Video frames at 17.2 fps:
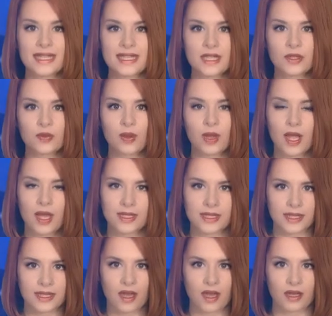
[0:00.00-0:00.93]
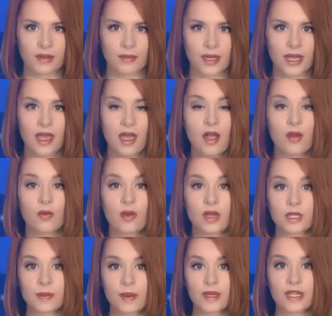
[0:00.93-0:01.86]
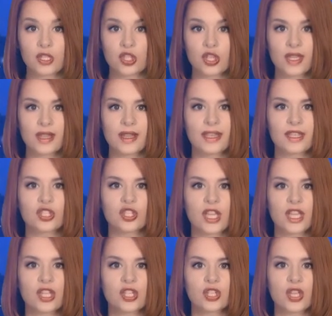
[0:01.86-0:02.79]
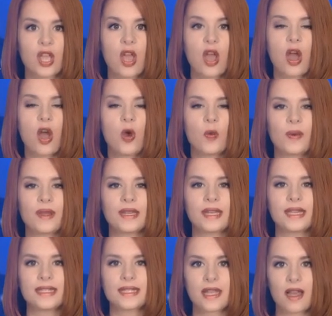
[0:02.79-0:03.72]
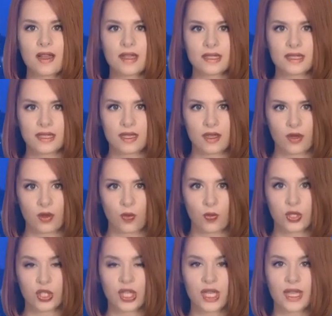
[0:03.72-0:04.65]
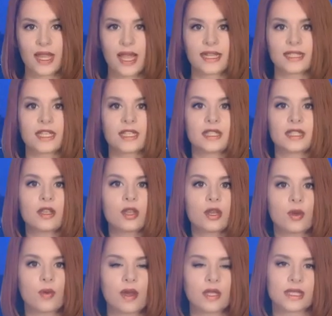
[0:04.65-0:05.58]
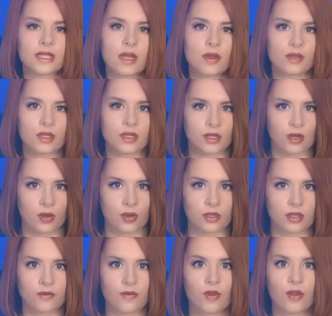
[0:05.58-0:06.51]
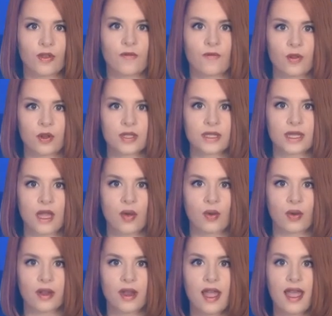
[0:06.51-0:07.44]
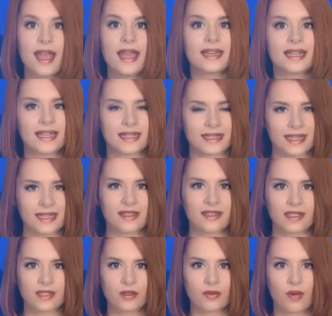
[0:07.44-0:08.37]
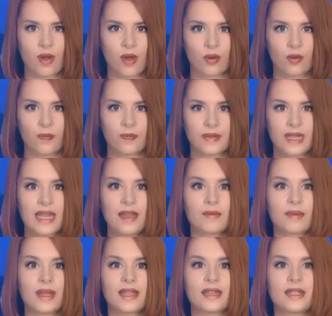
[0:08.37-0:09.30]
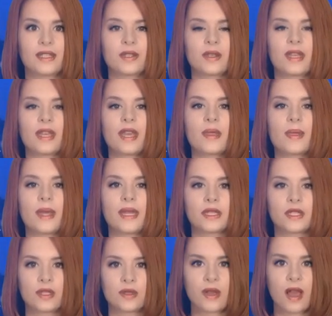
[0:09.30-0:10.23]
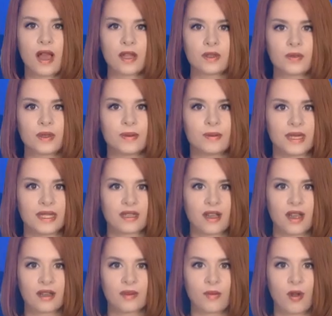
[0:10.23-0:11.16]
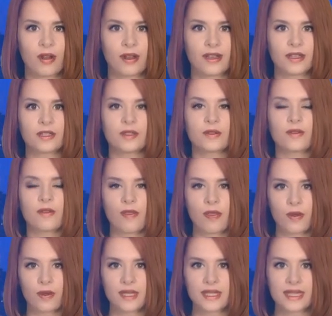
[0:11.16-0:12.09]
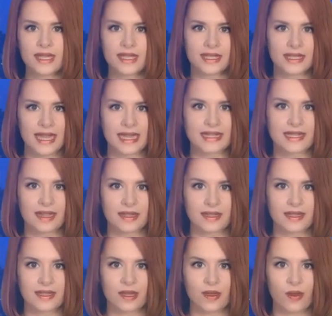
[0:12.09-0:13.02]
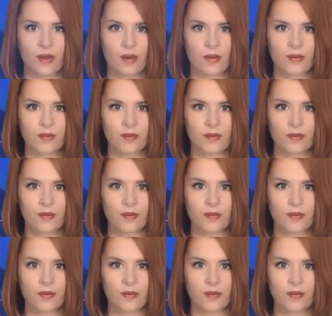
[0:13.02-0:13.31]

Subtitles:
decentralized economy, run by Kashila Exchange, opened its ICO, which collected $31,000 for the first hour and continues to grow, planning to hit the 200 Bitcoin mark during 36 days ICO.